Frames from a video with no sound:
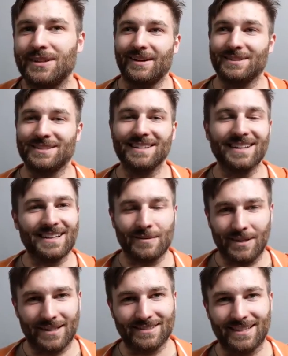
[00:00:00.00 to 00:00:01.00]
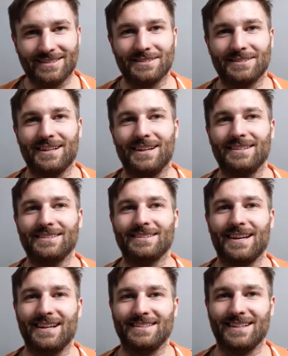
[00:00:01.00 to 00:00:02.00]
I was thinking about this
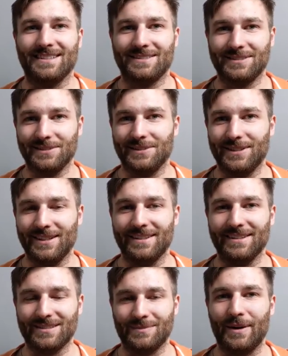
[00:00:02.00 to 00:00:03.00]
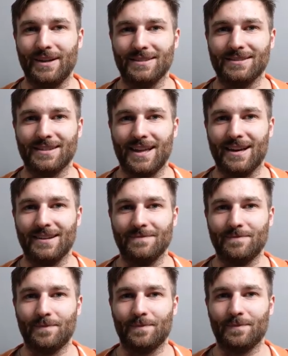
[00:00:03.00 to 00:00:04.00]
exercise as I stood in this space that
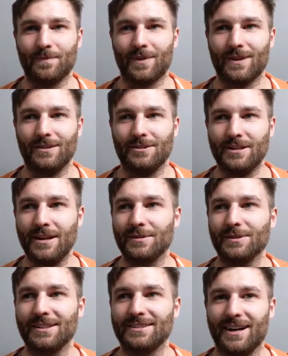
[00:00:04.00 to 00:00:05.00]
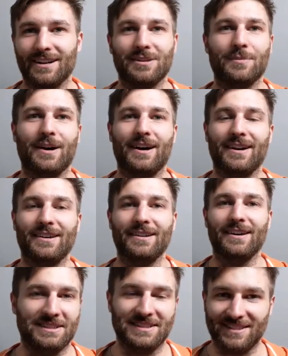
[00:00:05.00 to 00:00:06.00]
generally is occupied
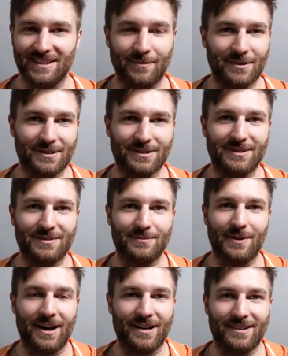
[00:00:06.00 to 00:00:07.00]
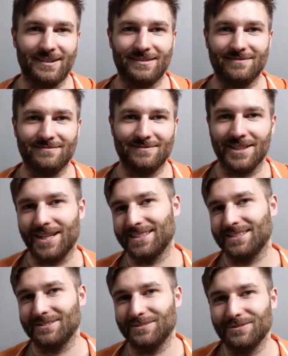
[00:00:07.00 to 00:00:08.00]
in summers by
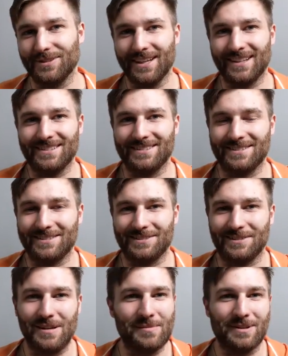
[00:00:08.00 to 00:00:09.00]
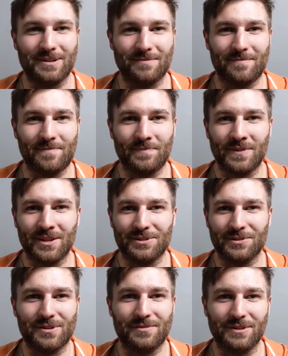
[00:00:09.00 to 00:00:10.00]
lots of like screaming,
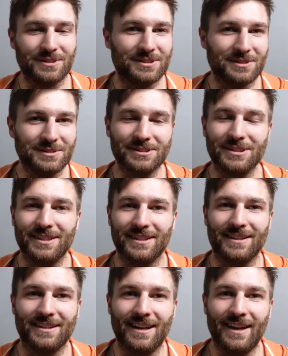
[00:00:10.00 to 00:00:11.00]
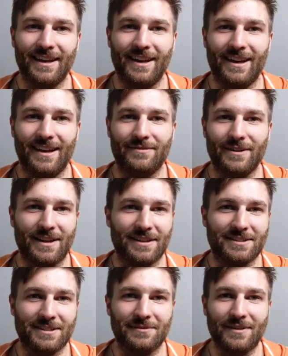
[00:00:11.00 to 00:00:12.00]
joy-filled children and
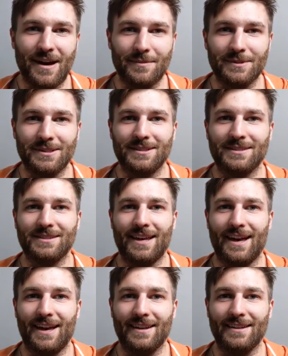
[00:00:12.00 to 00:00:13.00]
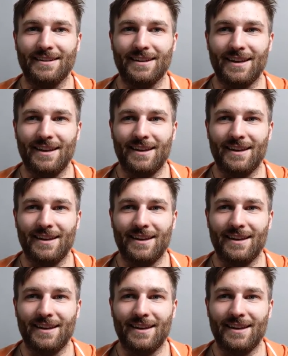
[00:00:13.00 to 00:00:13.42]
vacationing families, and